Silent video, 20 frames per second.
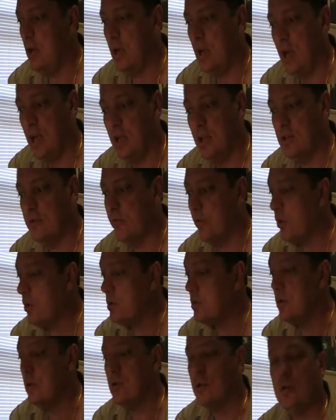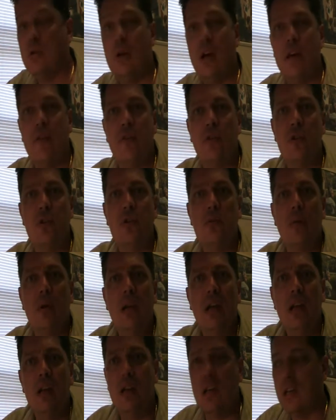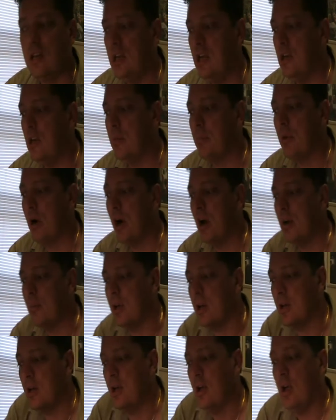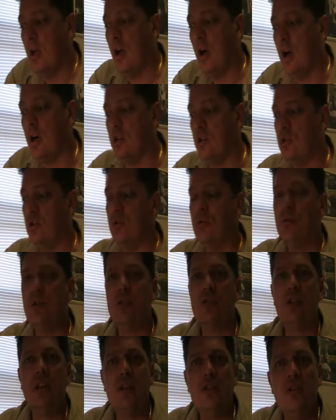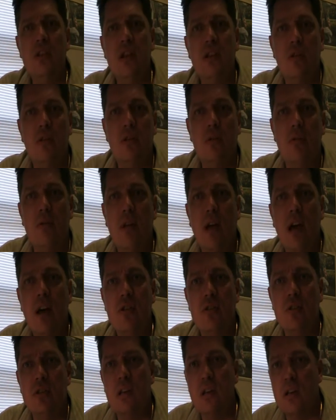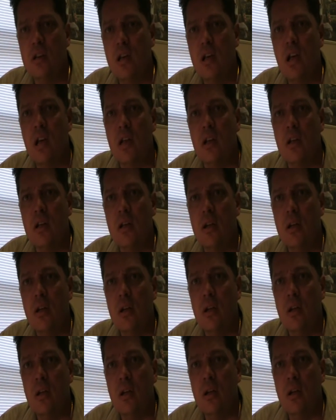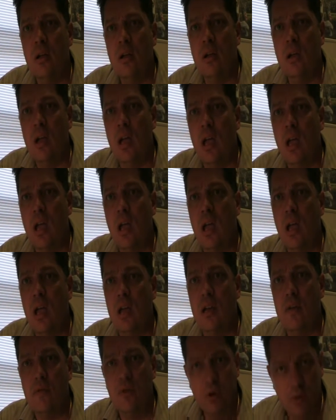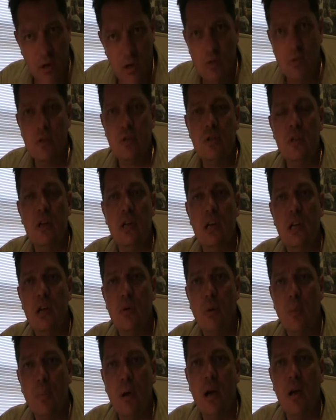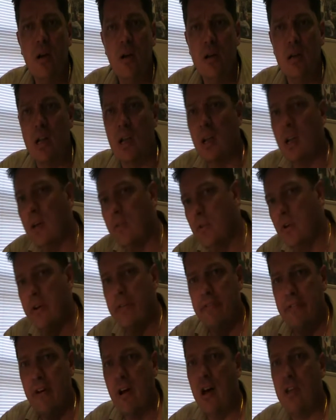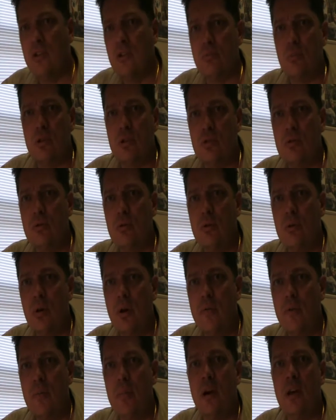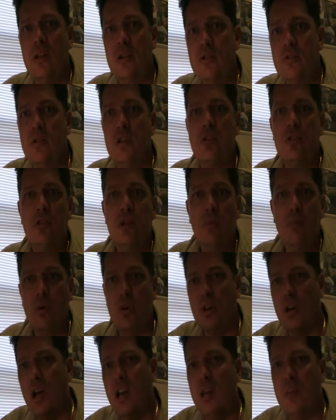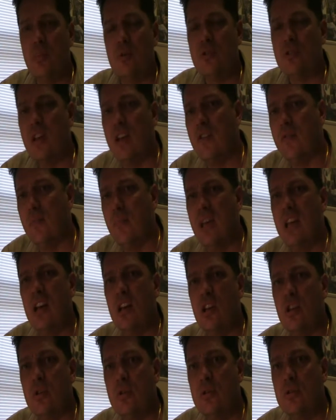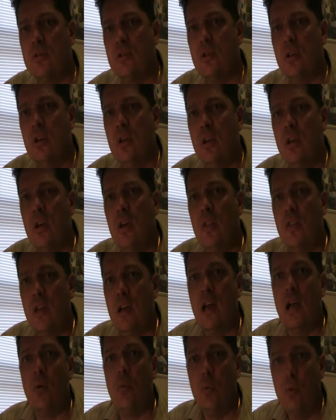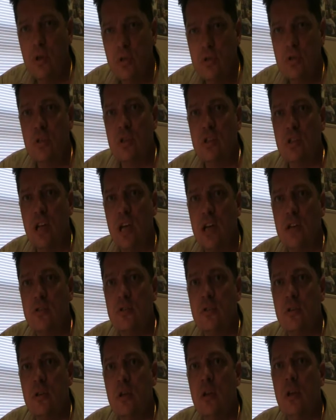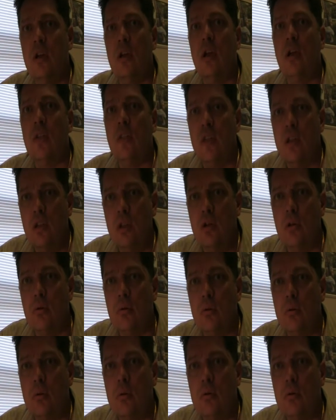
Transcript: And this 422 had first reading in the Canadian Parliament on June the 16th, 2009. And if you're interested in equal parenting, if your father's been screwed over by this system where 90% of men lose, then I would suggest that you